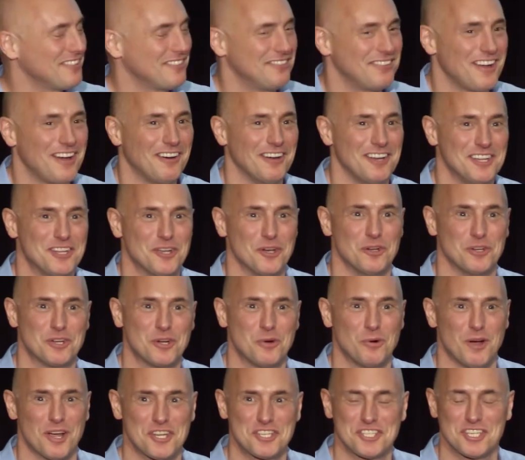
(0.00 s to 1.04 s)
a very good
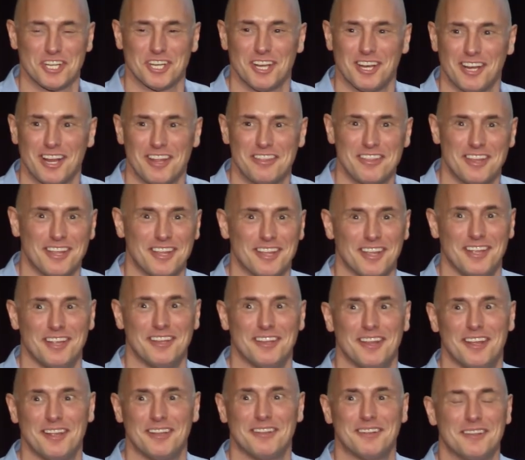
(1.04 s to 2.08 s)
question, and I think
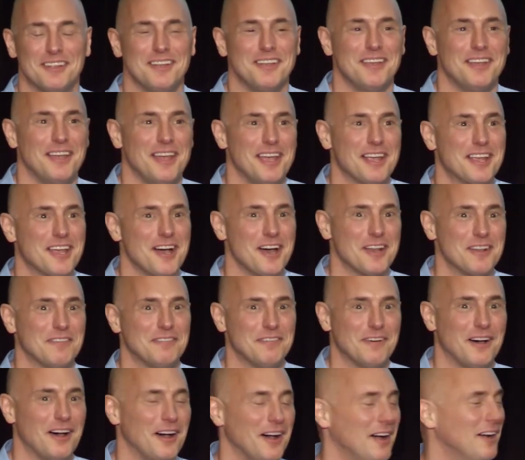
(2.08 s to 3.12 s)
it, it, it kind
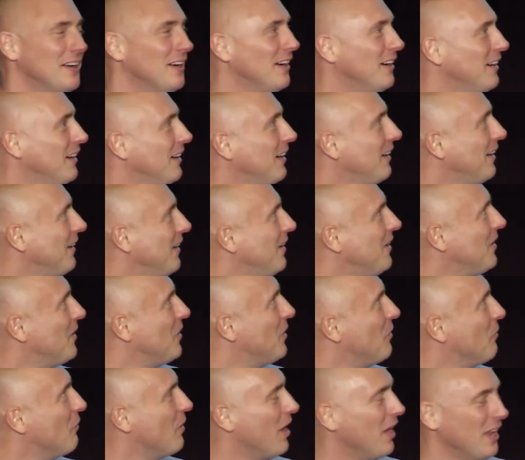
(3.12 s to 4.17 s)
of. Uh,
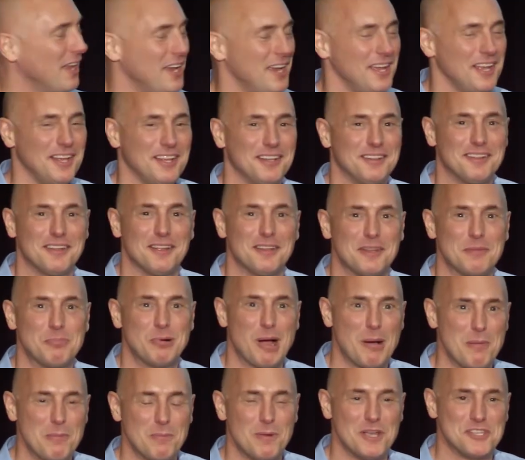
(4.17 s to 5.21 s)
well, it, it, the
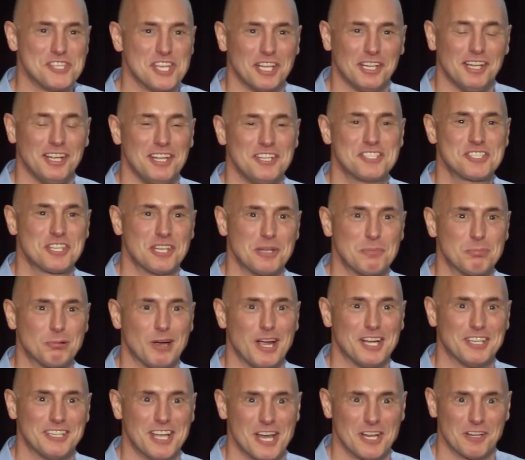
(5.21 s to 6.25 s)
problem is it leads to the
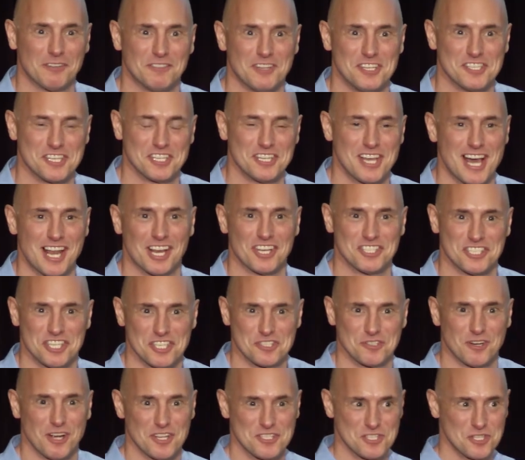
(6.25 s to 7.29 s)
breakdown of these
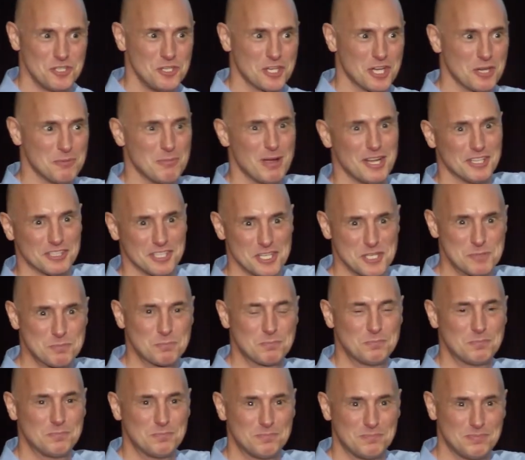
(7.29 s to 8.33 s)
analogies, right? So you can make these
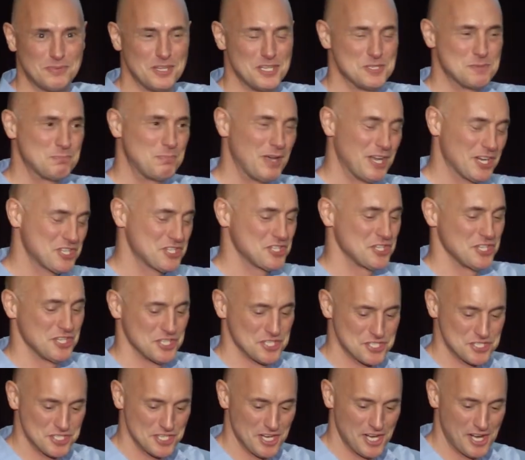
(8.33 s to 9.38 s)
these
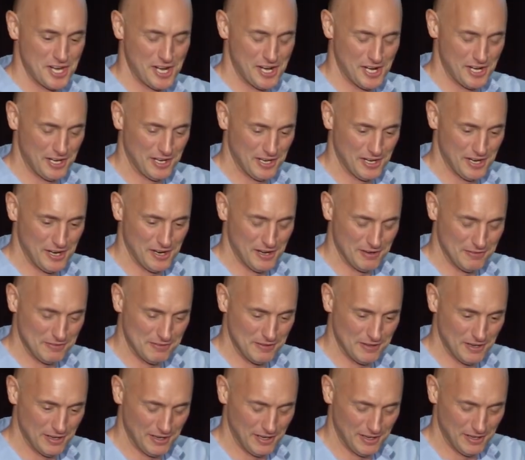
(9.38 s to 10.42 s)
pictures, uh,
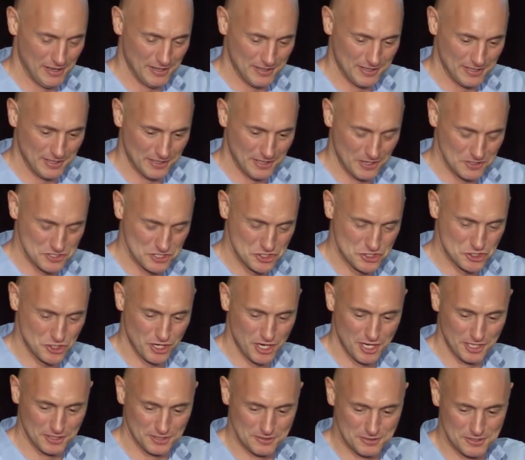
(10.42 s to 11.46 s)
uh, uh you know, to
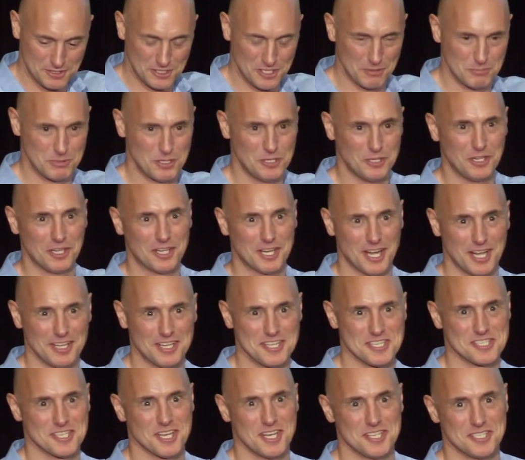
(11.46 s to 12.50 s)
try and communicate
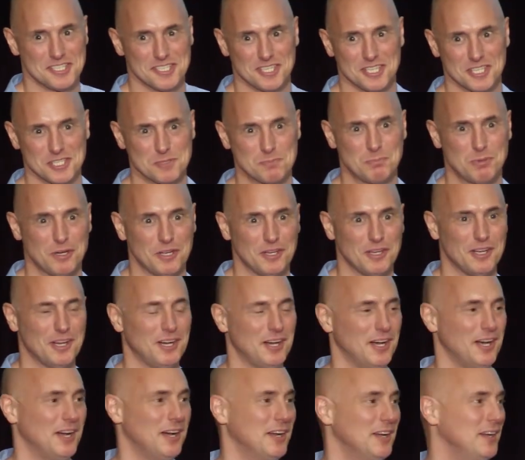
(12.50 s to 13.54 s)
these ideas, but
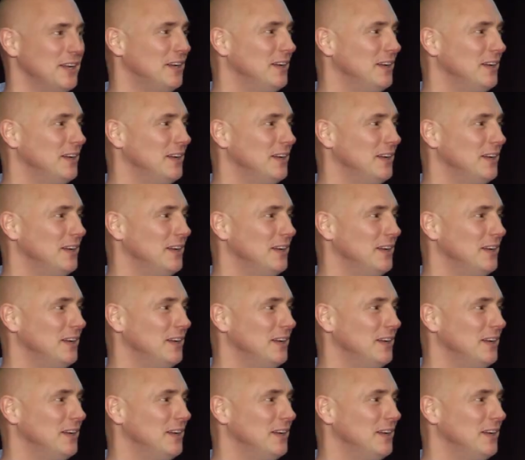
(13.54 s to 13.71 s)
uh,